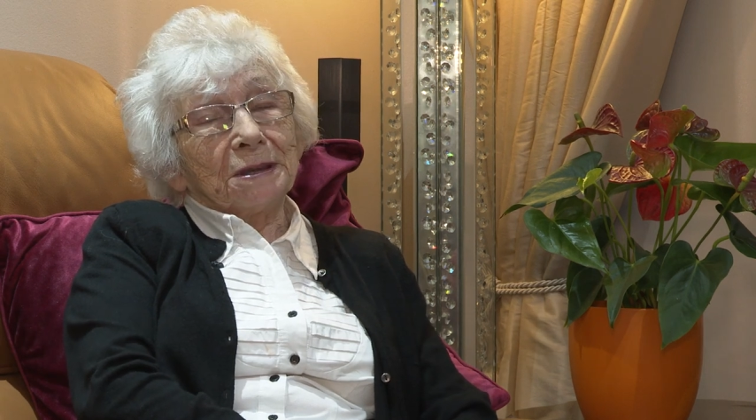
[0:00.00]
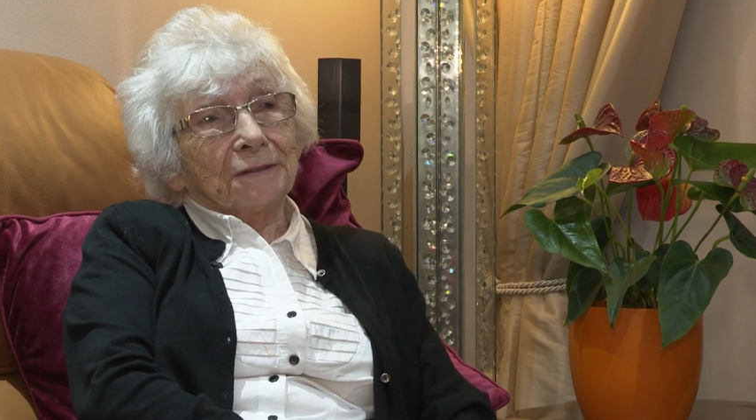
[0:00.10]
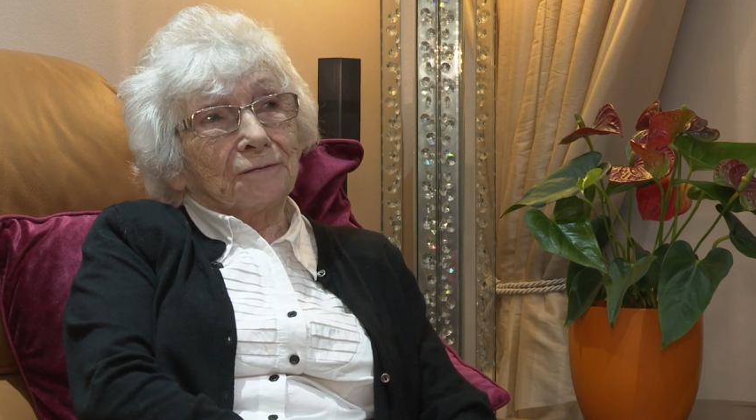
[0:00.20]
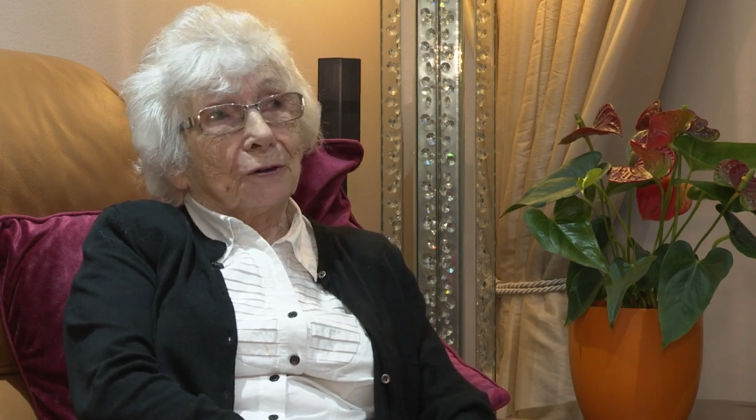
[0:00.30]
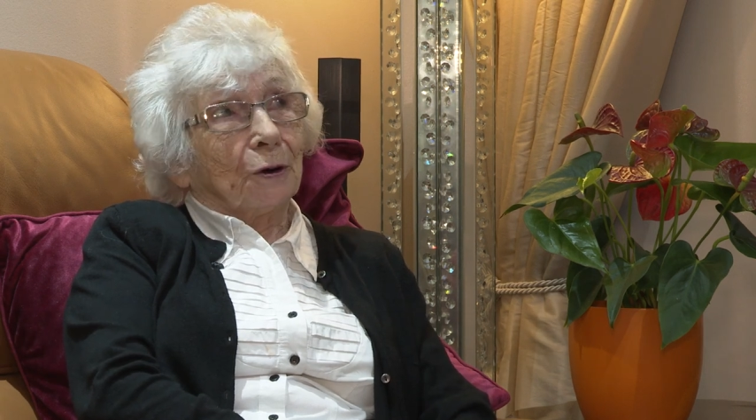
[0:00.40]
me
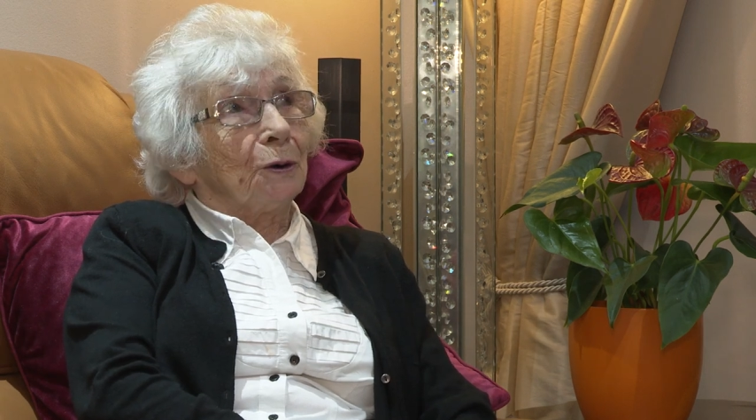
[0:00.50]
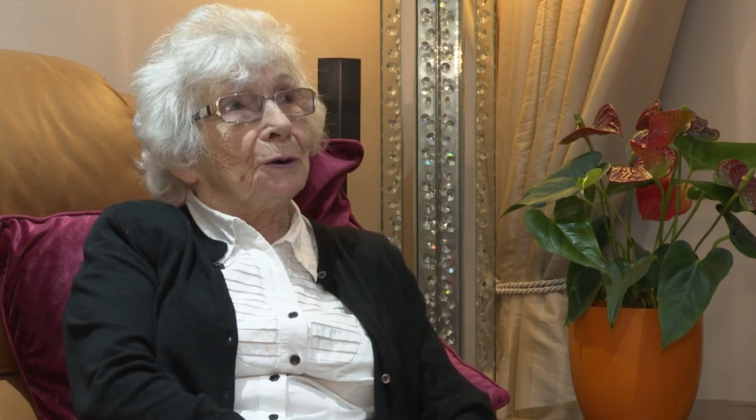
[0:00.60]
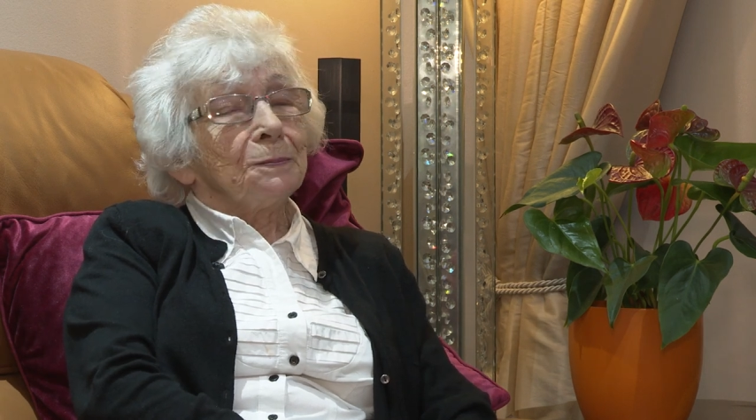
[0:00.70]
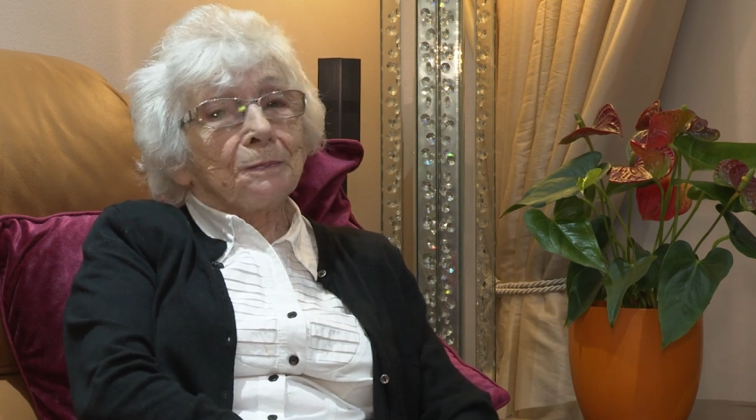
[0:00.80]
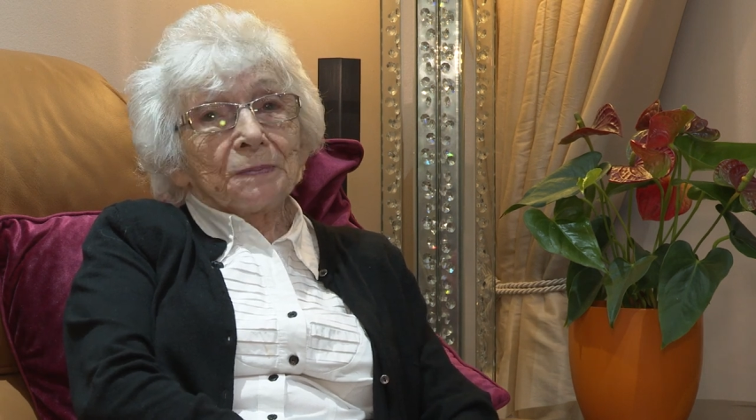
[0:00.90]
at
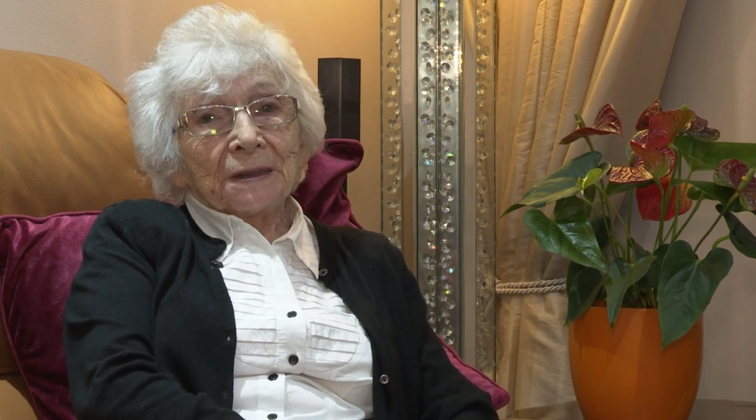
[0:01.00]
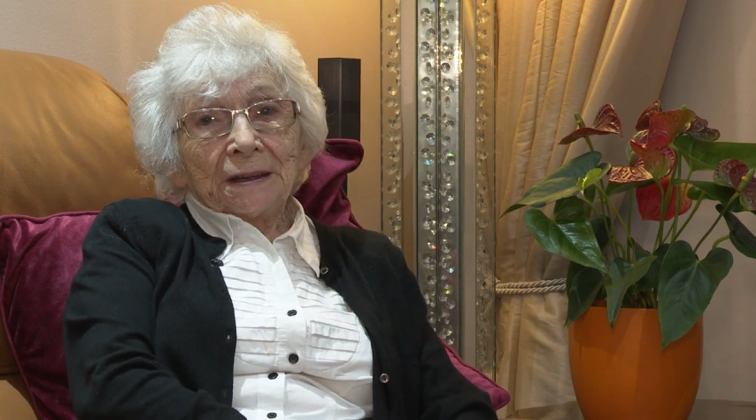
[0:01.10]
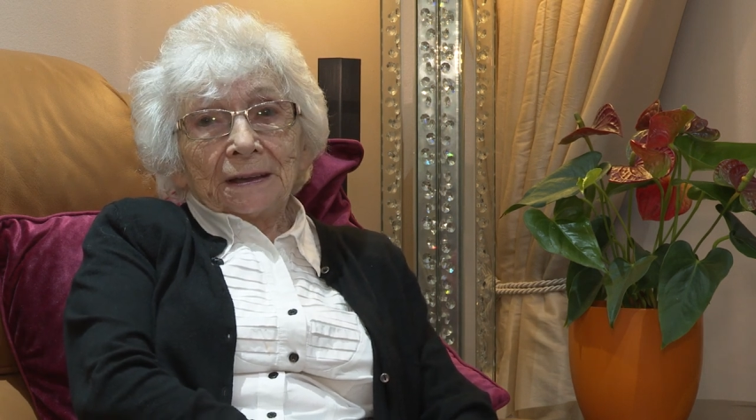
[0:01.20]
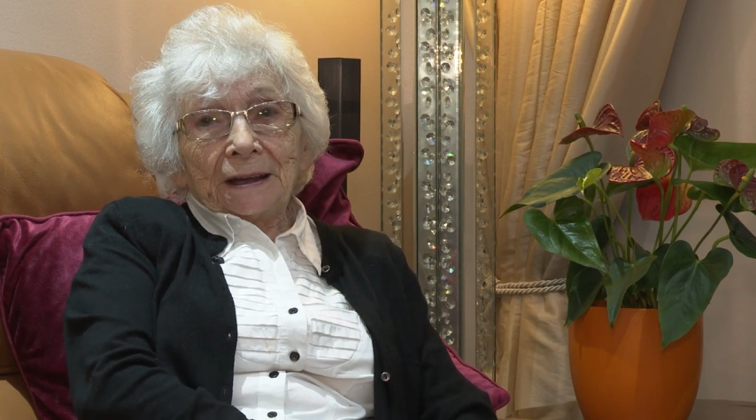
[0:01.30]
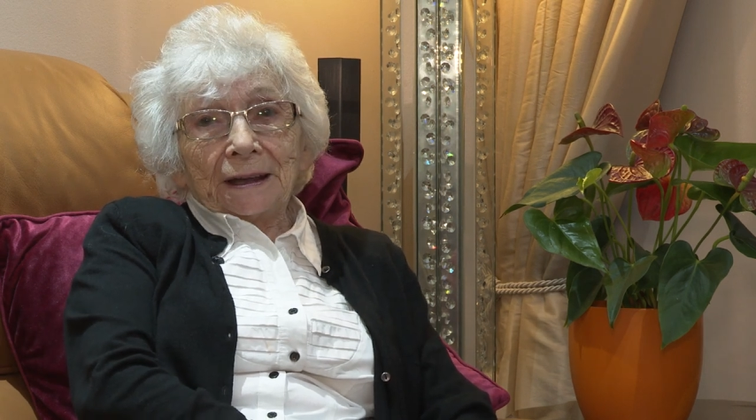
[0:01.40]
4,
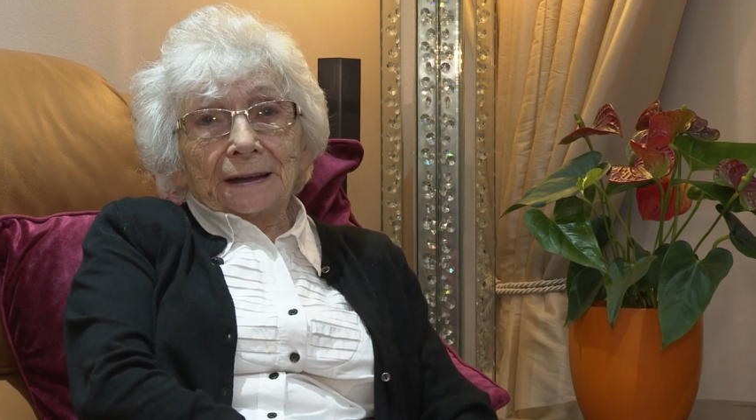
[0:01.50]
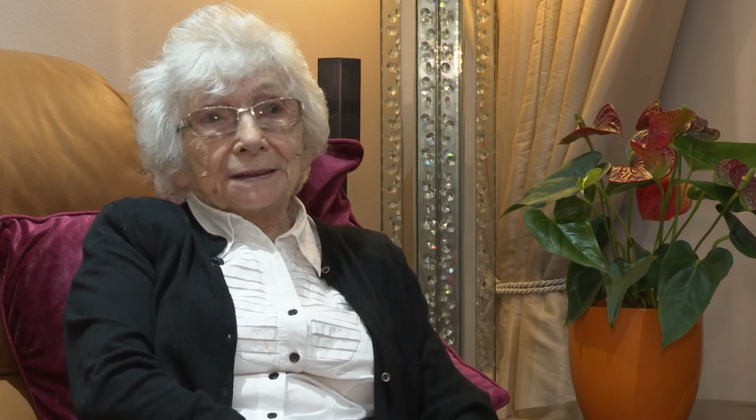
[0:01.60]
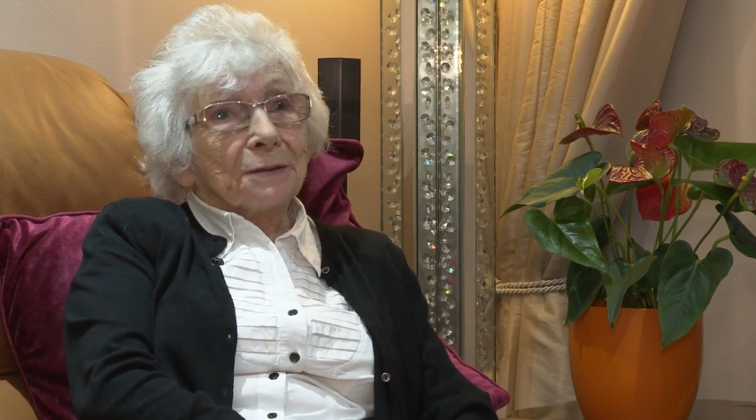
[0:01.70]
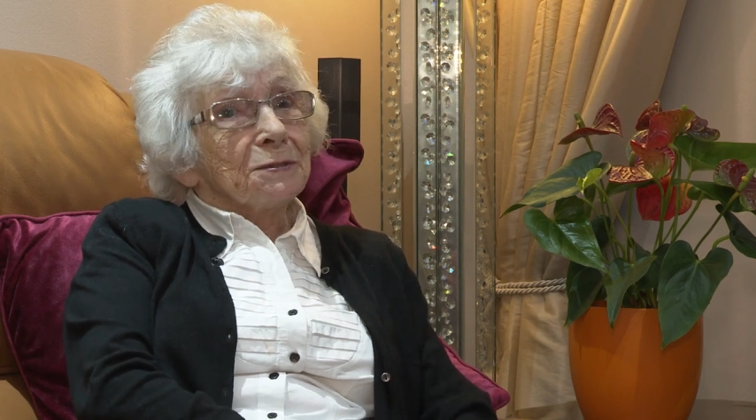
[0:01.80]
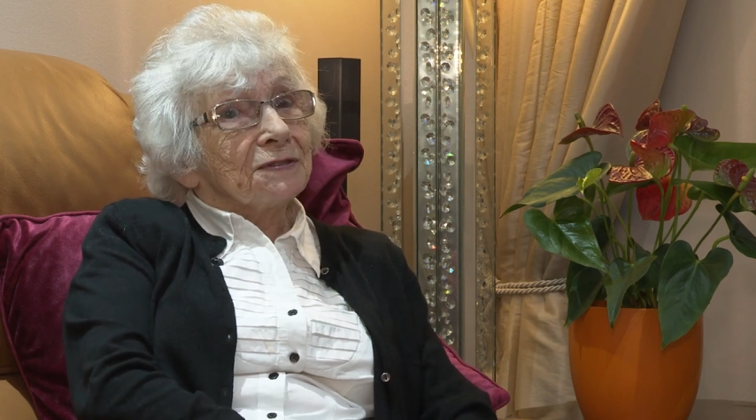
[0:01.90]

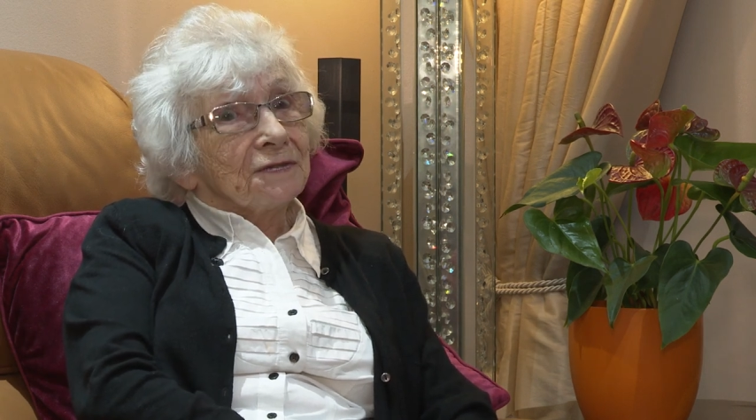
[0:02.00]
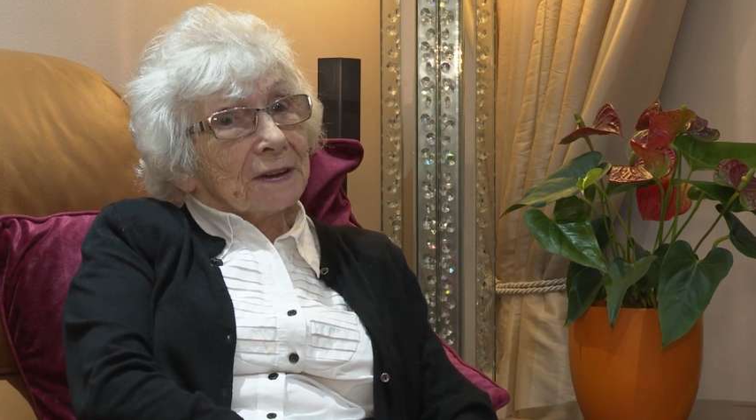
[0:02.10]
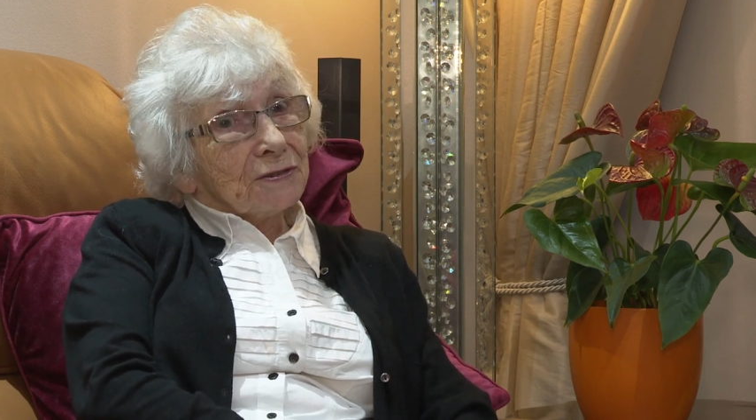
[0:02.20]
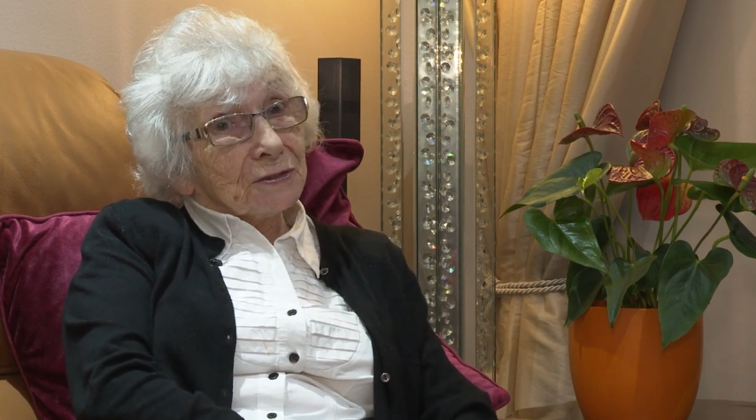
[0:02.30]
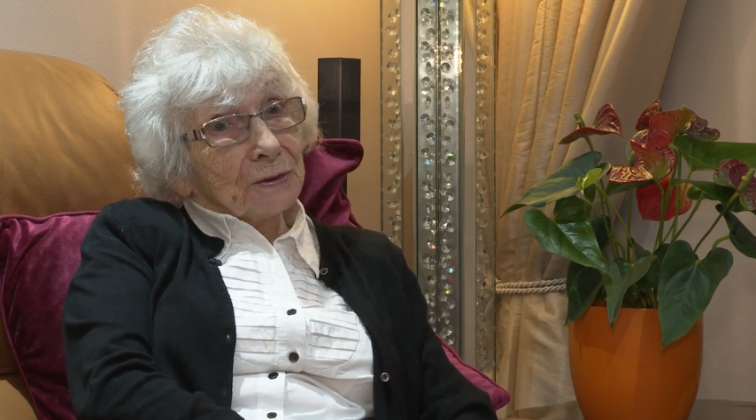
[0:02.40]
and I was
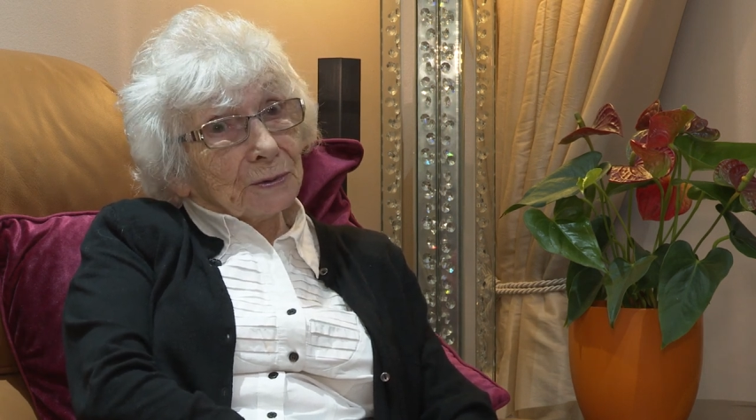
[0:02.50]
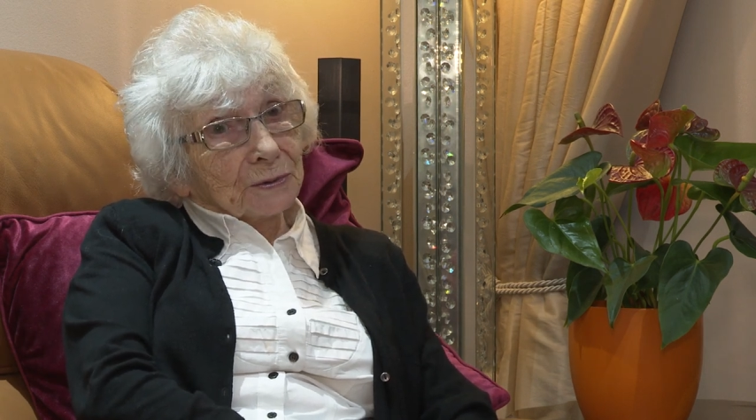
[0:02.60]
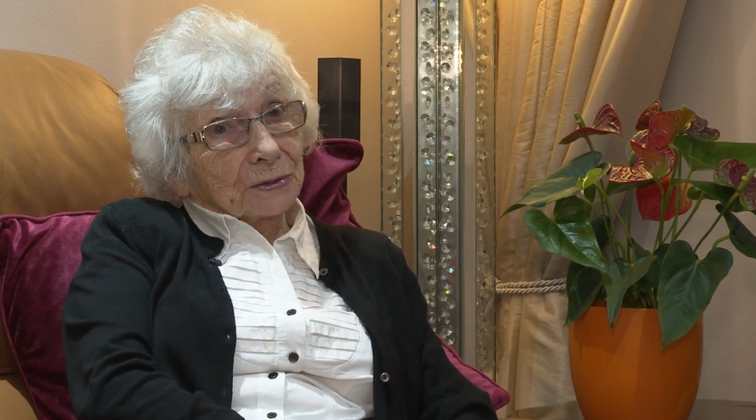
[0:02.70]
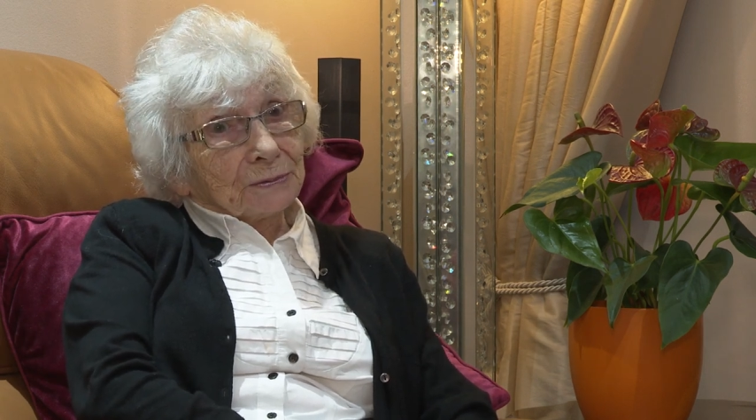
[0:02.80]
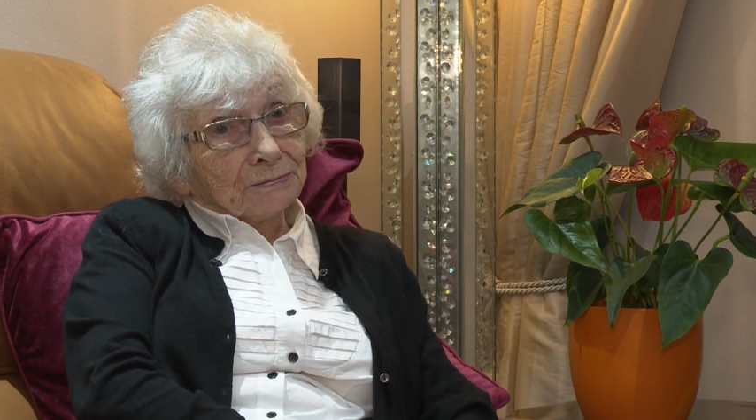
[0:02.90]
very good.